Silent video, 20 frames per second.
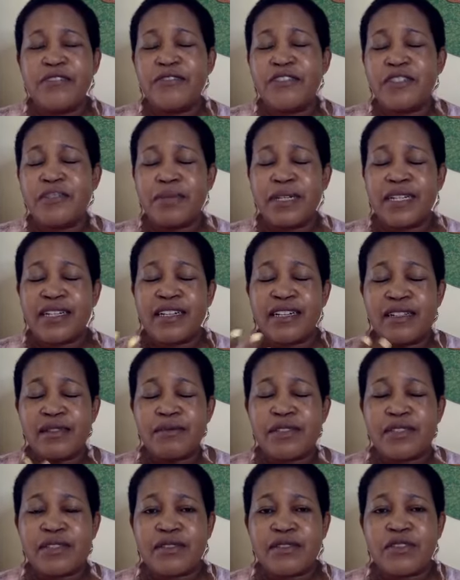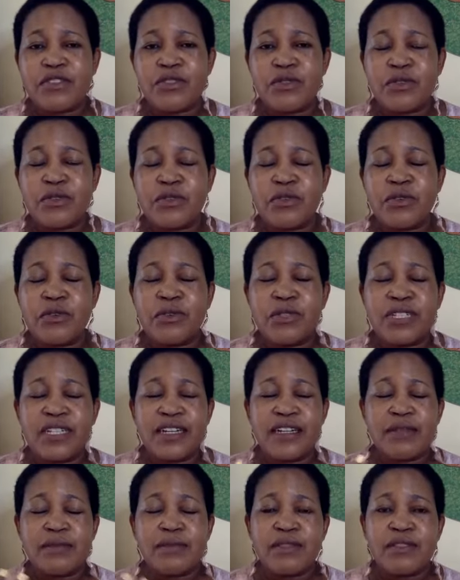Feedback helps us to grow,
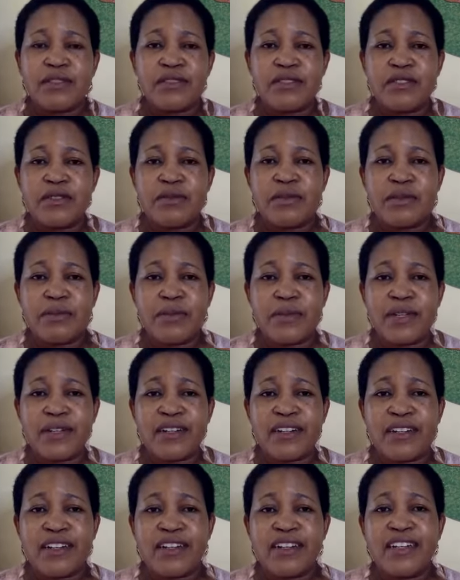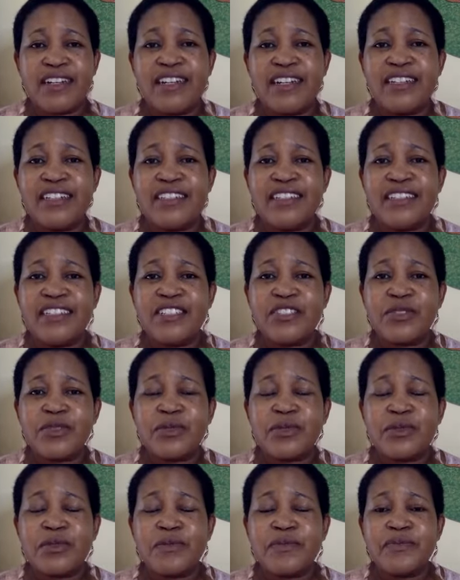helps us to be better, and it
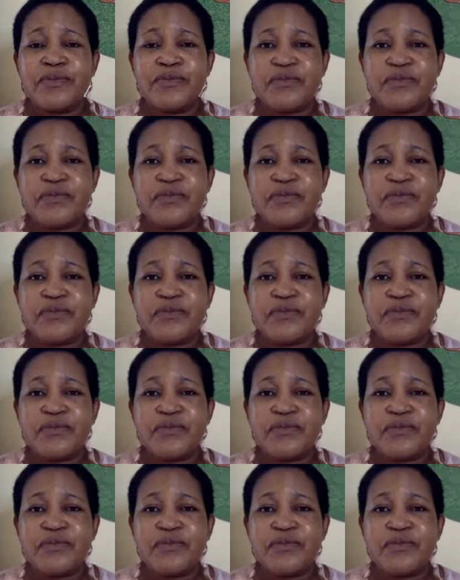will